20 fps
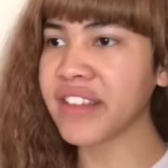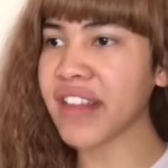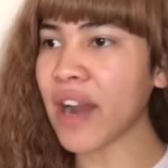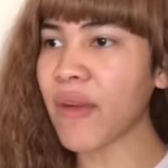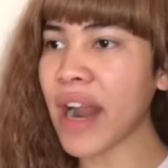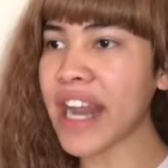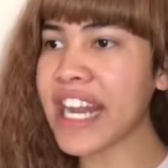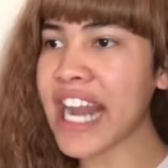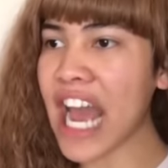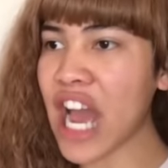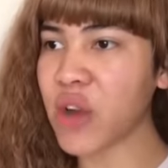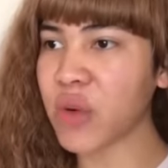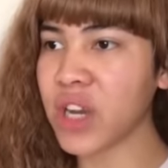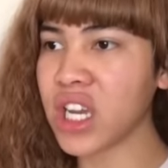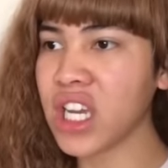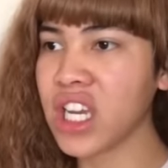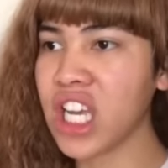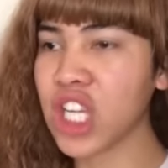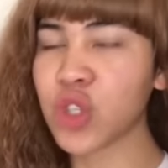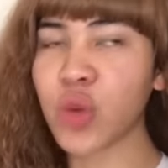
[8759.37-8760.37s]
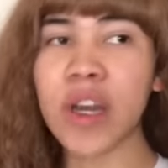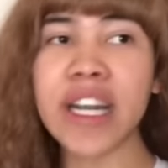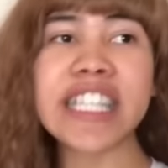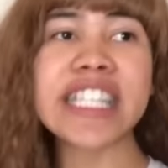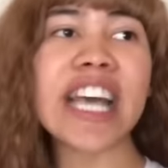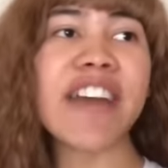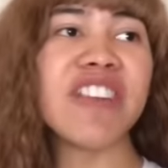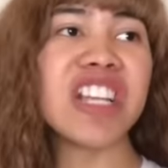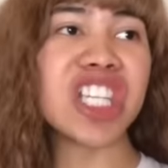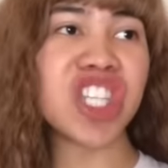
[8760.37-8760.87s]
not right now.
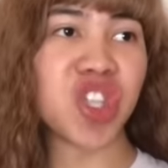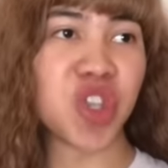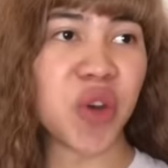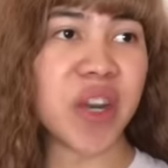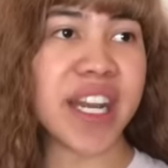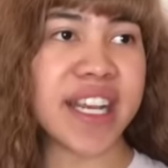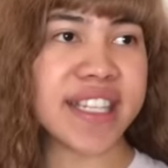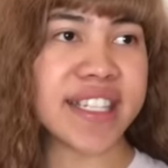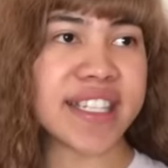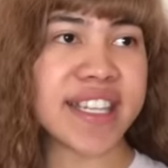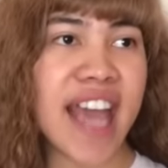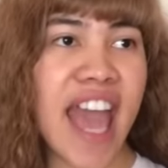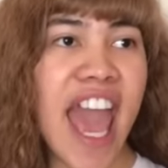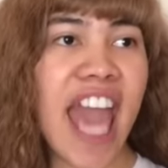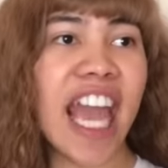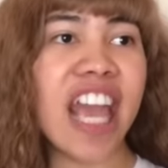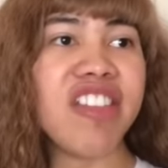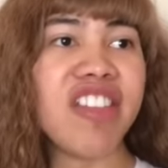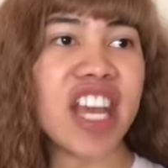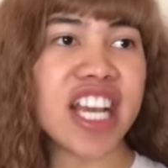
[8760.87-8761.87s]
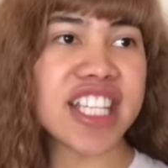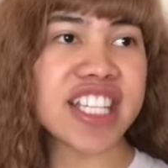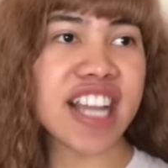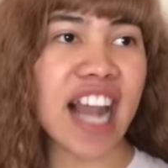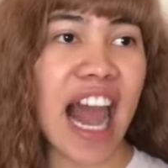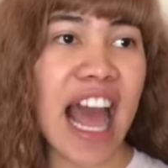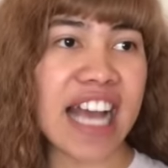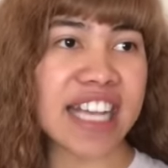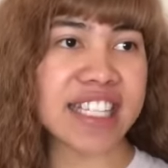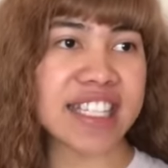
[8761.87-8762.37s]
27 students in this
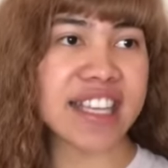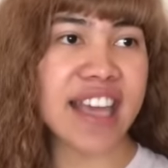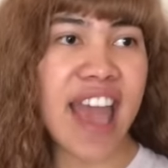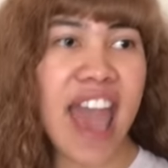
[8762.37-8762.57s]
class